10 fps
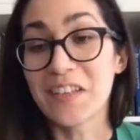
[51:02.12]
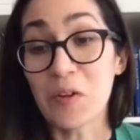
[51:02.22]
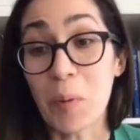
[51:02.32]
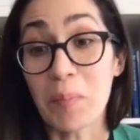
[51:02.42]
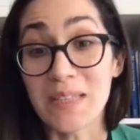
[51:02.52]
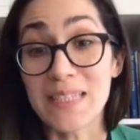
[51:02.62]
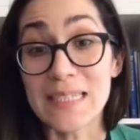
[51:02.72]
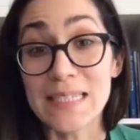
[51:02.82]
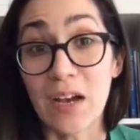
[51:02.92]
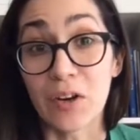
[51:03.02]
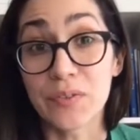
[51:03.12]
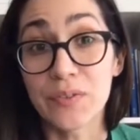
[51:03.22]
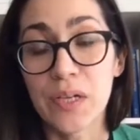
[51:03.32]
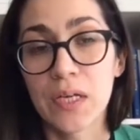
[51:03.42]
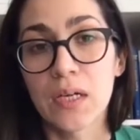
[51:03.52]
the equipment itself.
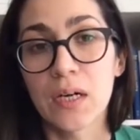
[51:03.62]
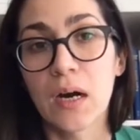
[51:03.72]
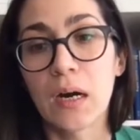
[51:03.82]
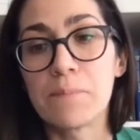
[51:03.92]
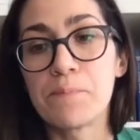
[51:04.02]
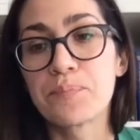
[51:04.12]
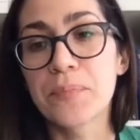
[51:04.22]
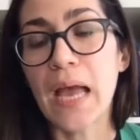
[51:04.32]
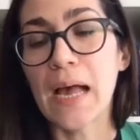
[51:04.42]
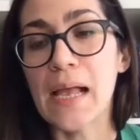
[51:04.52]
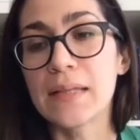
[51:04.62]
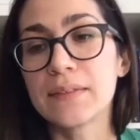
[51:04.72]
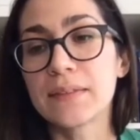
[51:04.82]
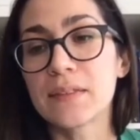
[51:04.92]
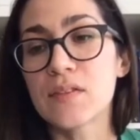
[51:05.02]
Um,
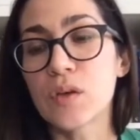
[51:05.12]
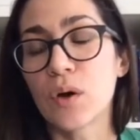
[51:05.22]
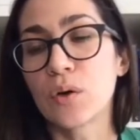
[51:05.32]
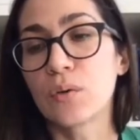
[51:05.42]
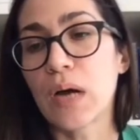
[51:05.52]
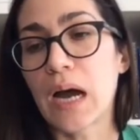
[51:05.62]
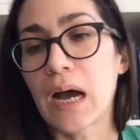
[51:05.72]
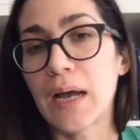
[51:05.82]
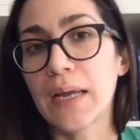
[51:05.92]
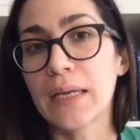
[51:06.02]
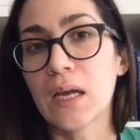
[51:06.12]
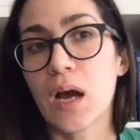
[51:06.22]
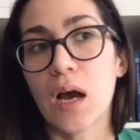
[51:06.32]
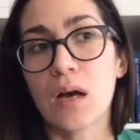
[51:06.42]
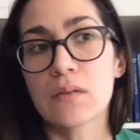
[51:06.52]
and so I
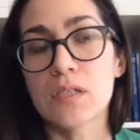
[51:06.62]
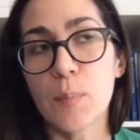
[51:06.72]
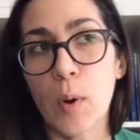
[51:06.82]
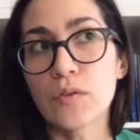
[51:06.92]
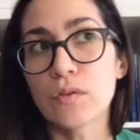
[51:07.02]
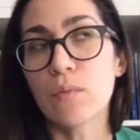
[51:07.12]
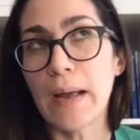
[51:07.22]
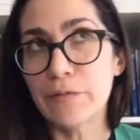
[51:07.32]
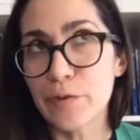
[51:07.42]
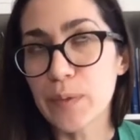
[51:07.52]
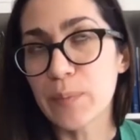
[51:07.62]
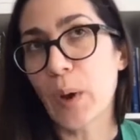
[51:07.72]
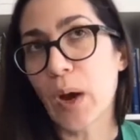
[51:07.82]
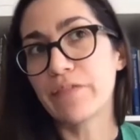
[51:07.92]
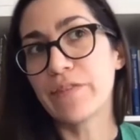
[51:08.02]
spoke to quite a few people.
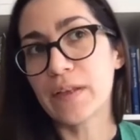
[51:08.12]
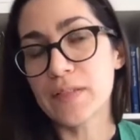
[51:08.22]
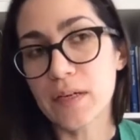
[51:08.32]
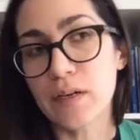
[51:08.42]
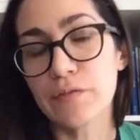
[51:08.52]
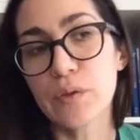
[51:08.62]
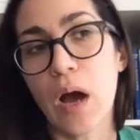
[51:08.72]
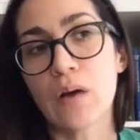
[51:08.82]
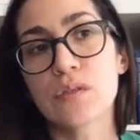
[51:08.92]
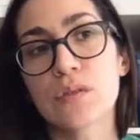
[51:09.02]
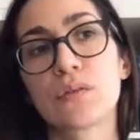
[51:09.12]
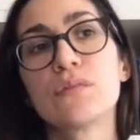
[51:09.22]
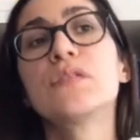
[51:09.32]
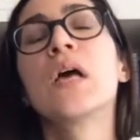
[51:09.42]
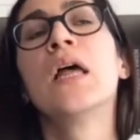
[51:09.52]
I visited a few
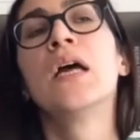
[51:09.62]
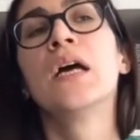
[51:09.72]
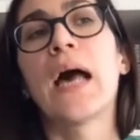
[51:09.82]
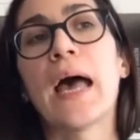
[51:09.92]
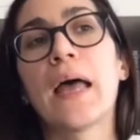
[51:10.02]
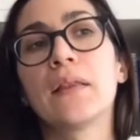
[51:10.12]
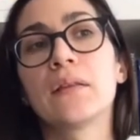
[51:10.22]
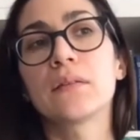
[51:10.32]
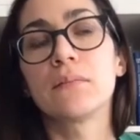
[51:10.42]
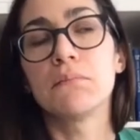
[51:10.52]
households and